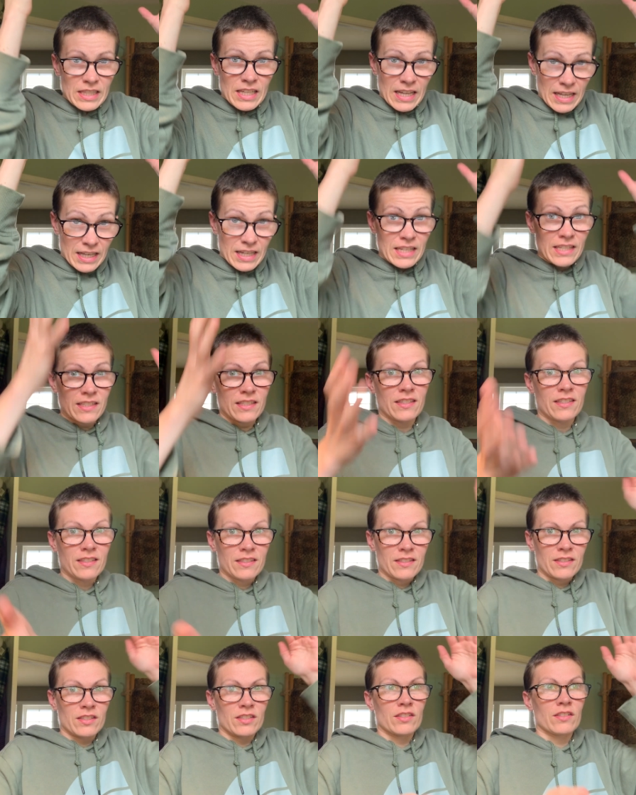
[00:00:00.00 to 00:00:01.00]
It is
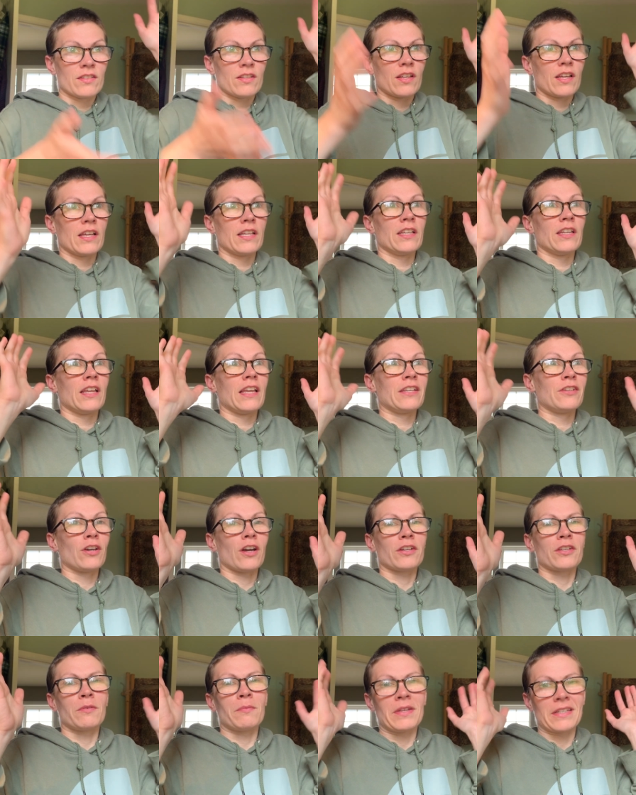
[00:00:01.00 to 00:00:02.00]
a, a
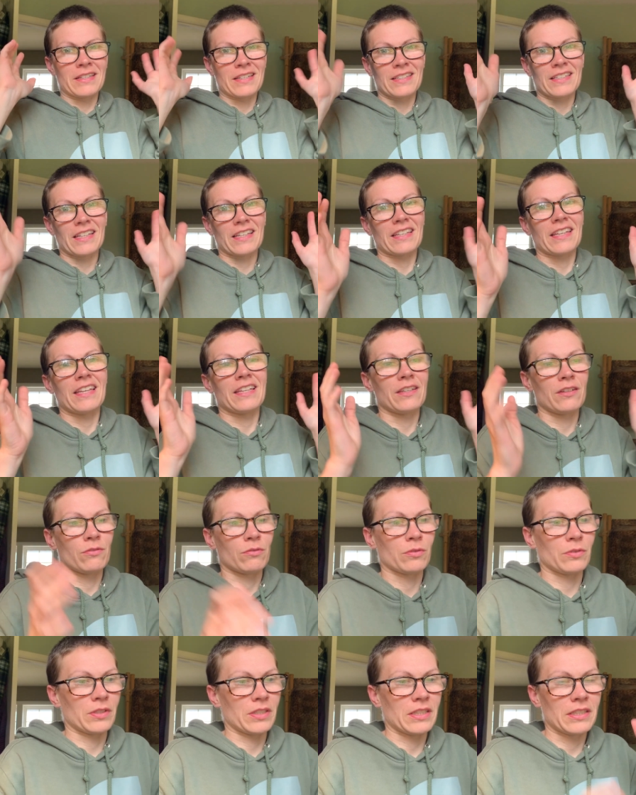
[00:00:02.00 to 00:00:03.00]
document dedicated
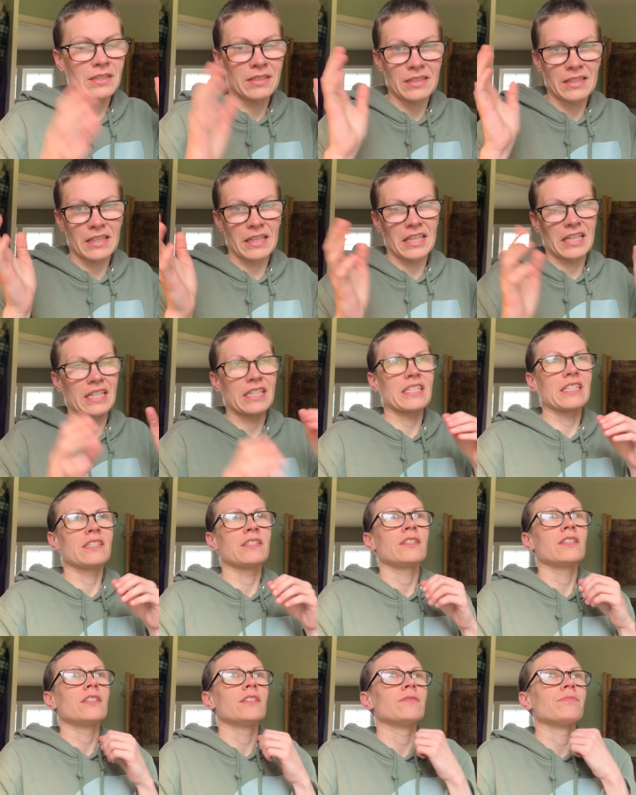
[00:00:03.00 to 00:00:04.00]
only to that.
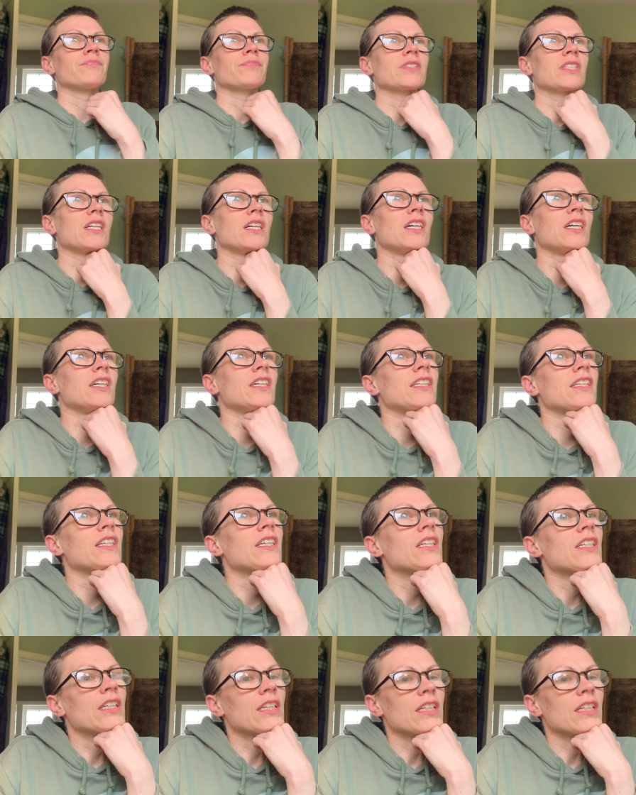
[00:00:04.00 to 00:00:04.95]
And um,